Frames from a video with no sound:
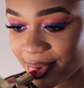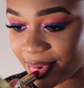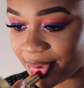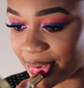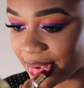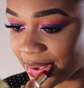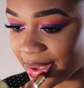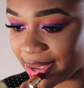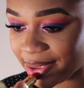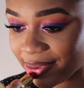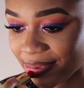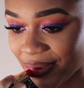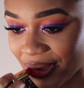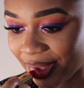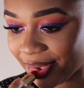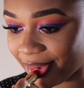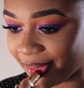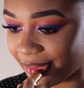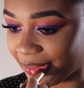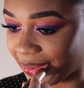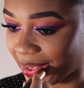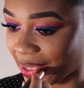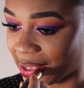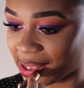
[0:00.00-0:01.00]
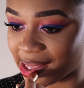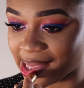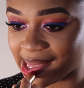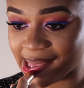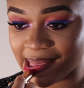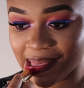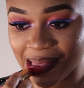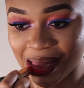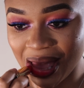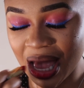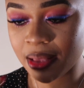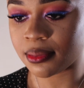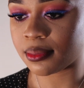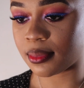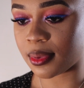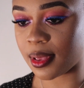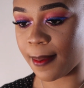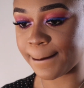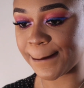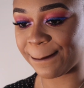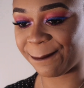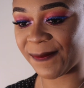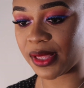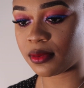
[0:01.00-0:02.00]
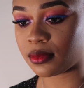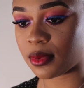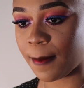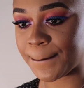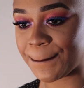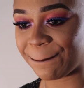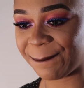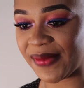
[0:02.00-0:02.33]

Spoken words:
am using in this video will be listed